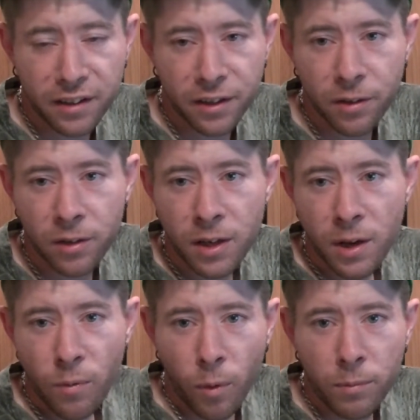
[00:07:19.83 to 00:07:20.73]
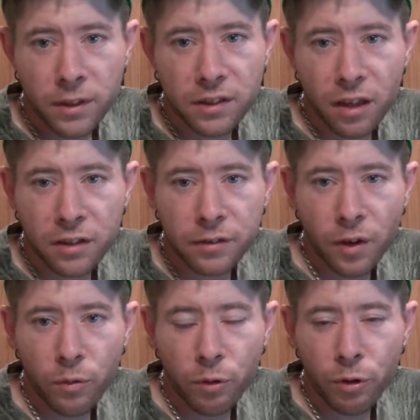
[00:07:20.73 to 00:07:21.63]
It won't be such of
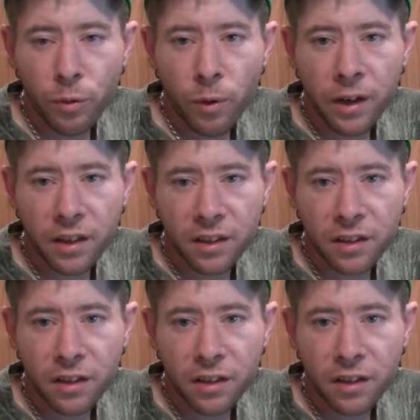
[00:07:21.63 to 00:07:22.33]
a rude awakening.